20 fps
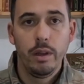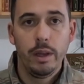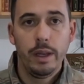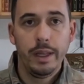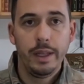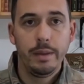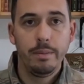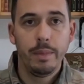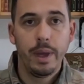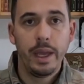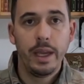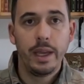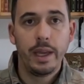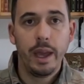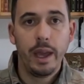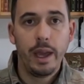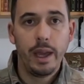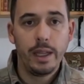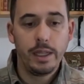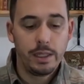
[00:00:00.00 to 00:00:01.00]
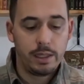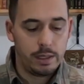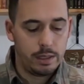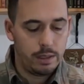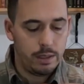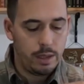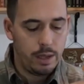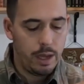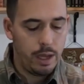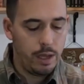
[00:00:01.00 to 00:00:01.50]
In my
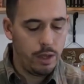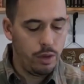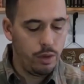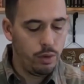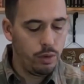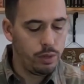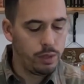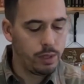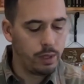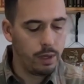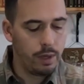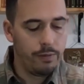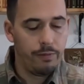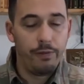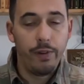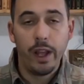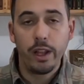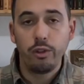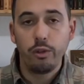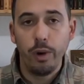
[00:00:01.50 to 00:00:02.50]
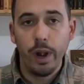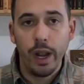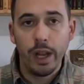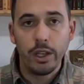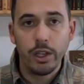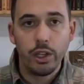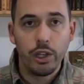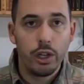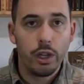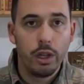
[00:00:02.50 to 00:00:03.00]
case, I use a fat
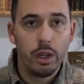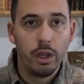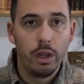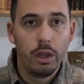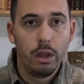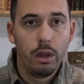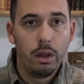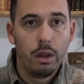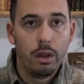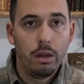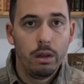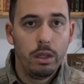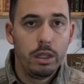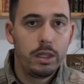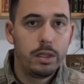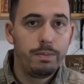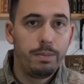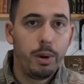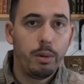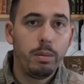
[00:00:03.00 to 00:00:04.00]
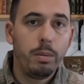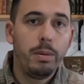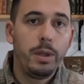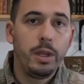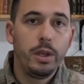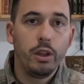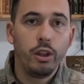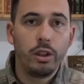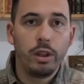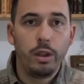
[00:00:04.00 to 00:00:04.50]
wrench. It's probably
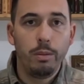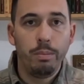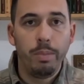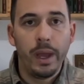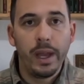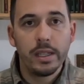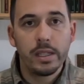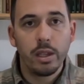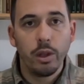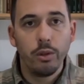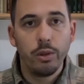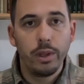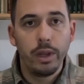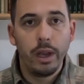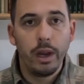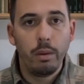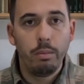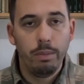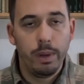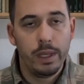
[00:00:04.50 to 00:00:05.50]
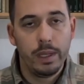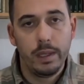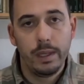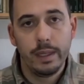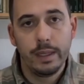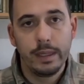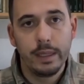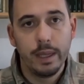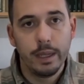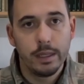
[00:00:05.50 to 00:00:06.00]
not the best out there, but
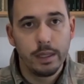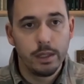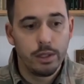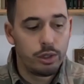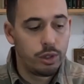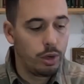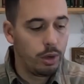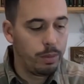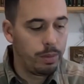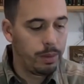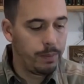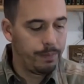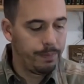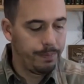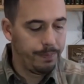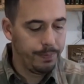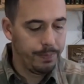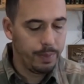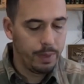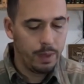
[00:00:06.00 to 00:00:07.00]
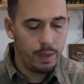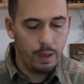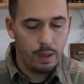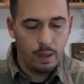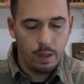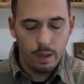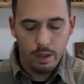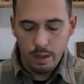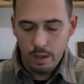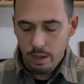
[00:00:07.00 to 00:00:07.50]
it does the job.
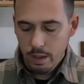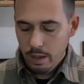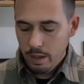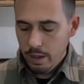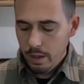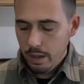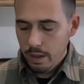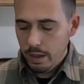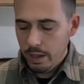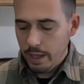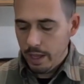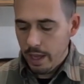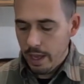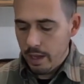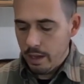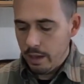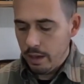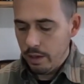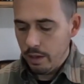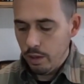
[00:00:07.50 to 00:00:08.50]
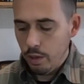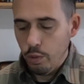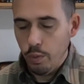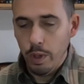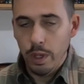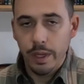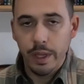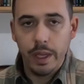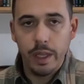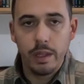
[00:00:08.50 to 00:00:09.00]
Again, you
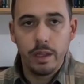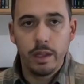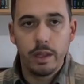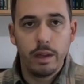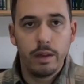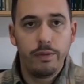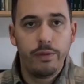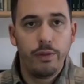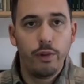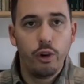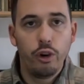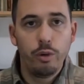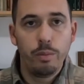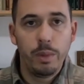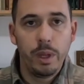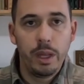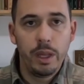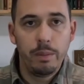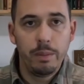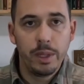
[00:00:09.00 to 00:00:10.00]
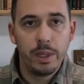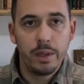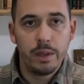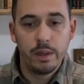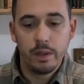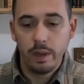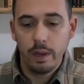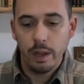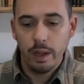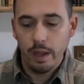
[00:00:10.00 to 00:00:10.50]
will need a
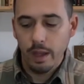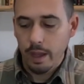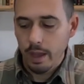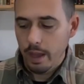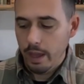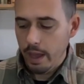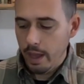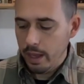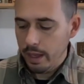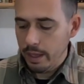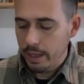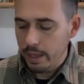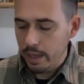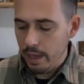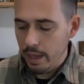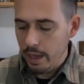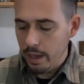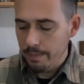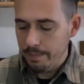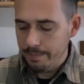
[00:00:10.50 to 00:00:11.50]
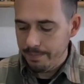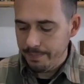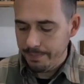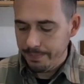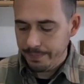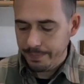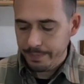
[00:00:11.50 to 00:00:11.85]
4mm Allen key,